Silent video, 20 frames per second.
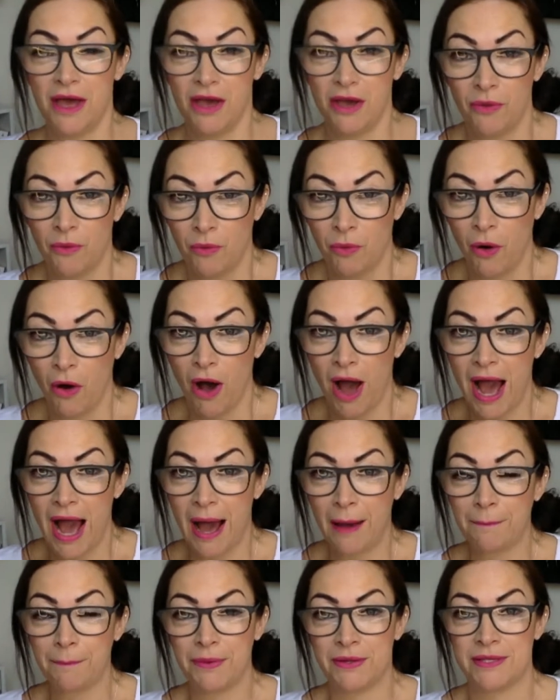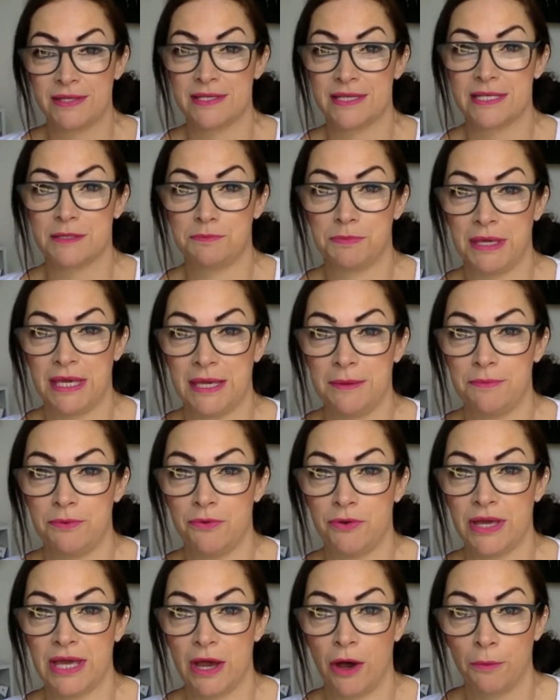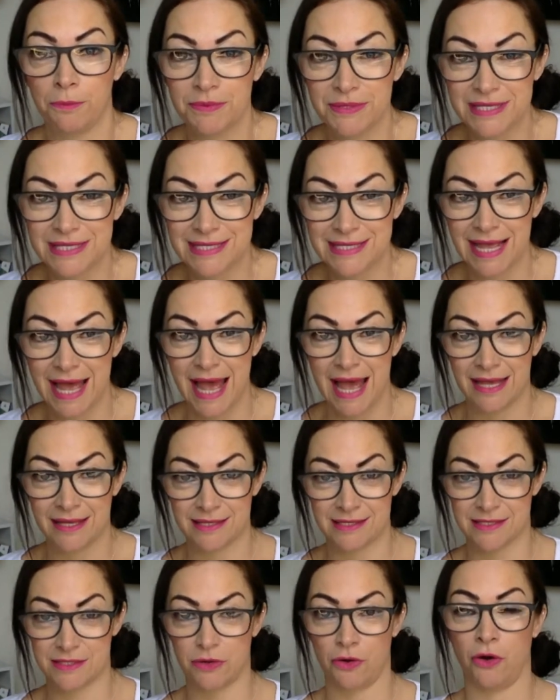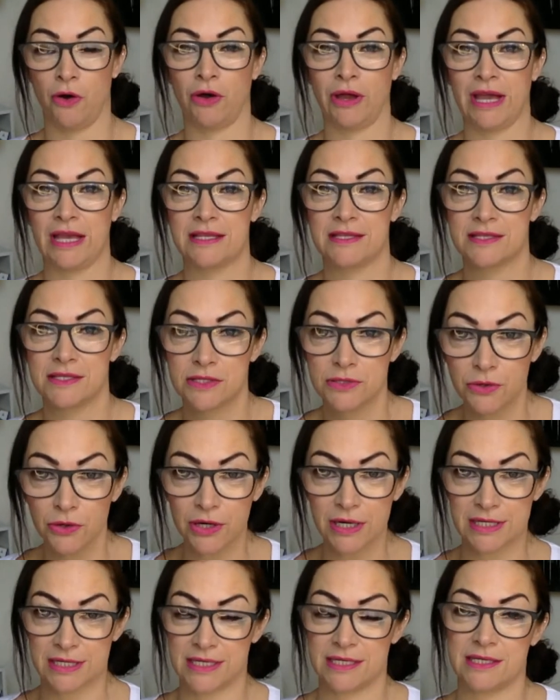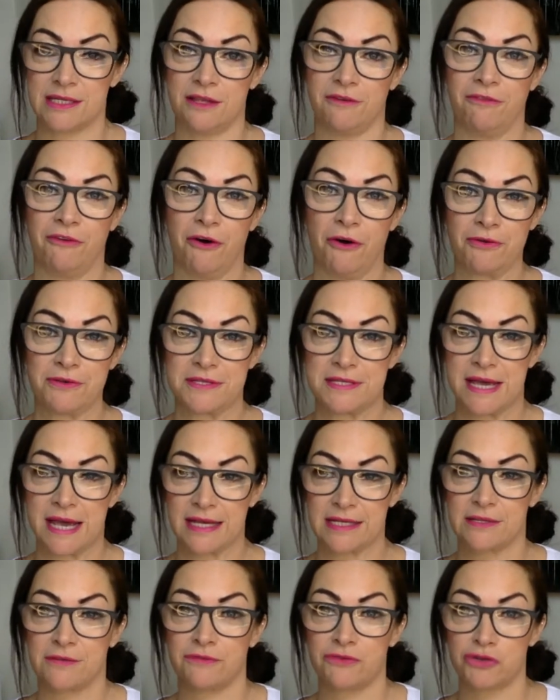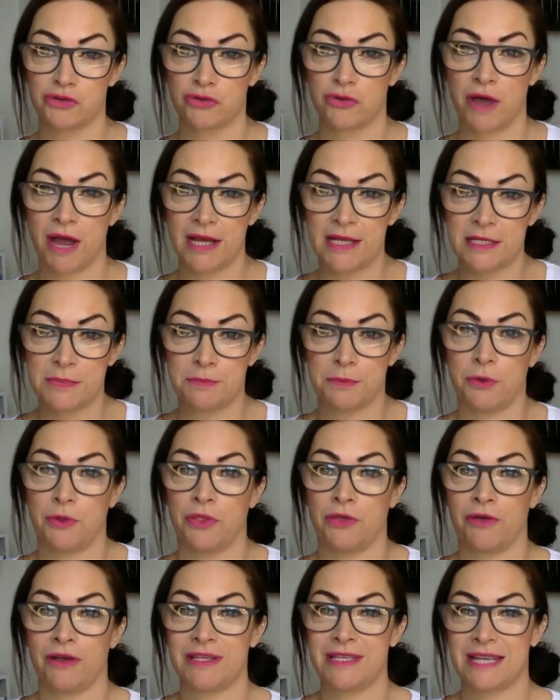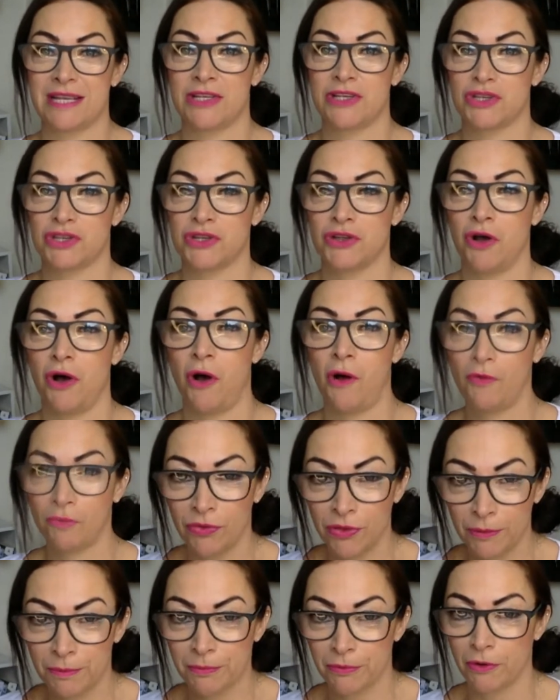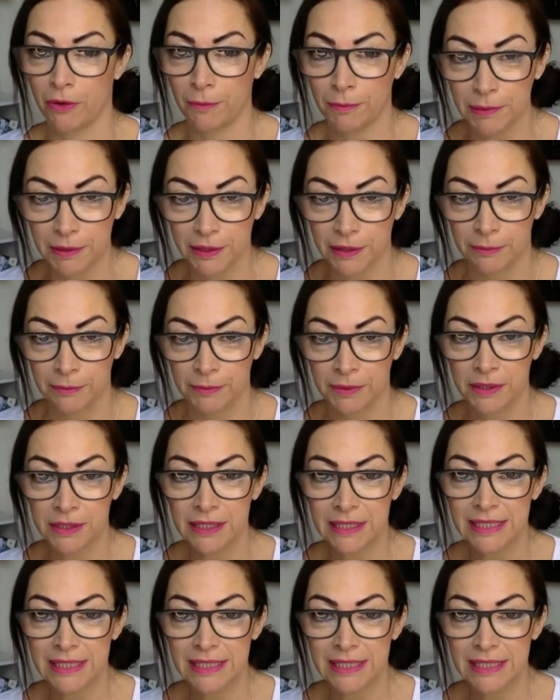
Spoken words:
What happens is people get obsessed or get sucked into the vortex of trying to put their attention on the problem.